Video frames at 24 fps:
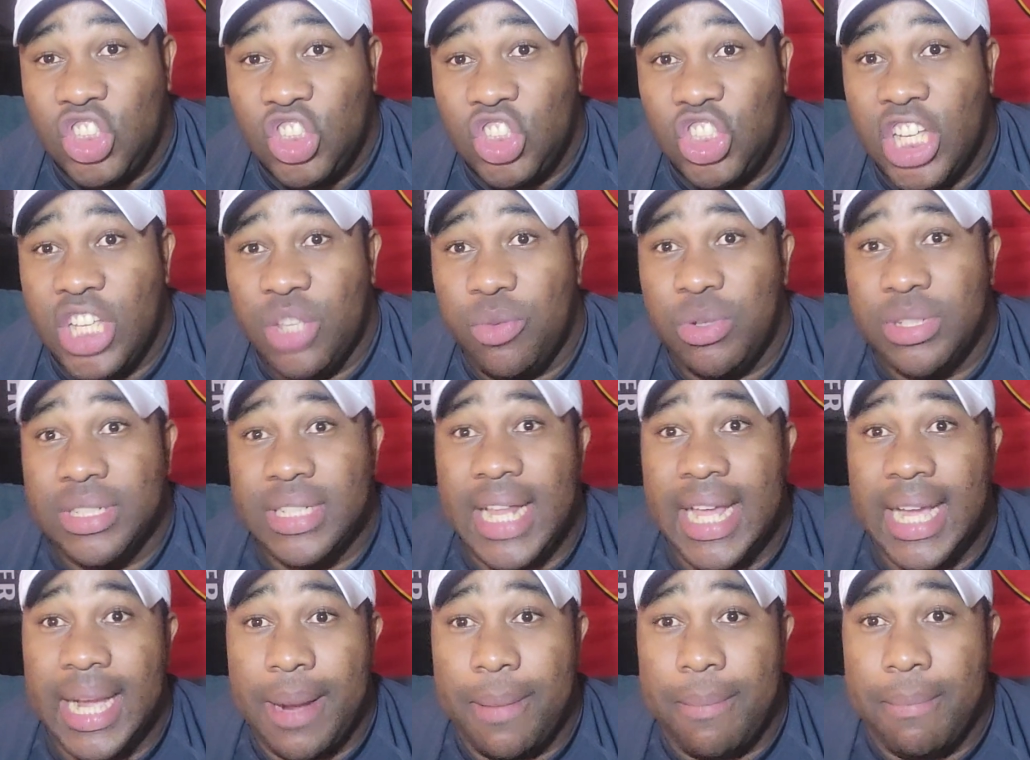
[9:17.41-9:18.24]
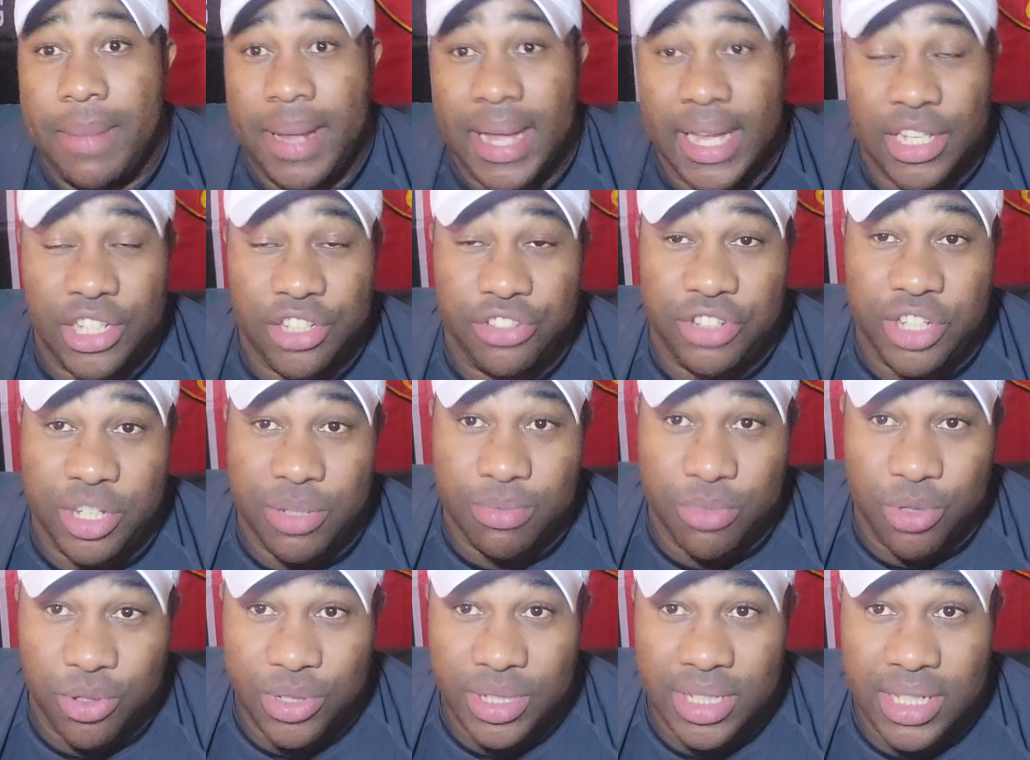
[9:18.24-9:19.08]
So it was like a back three
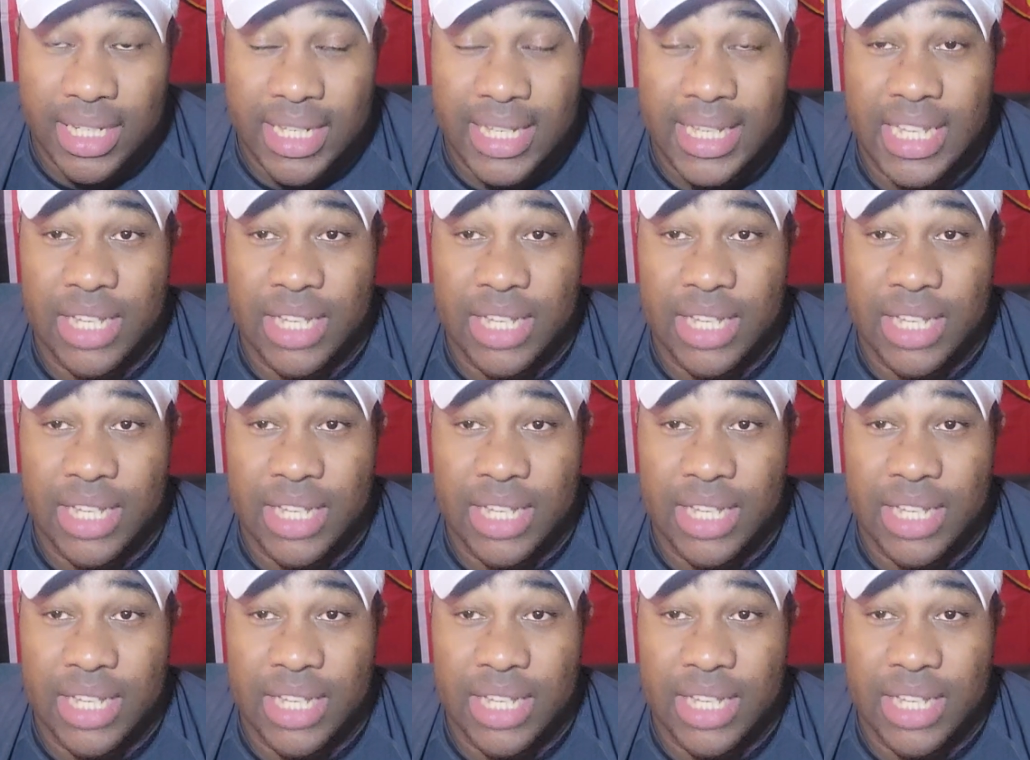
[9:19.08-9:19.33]
mostly.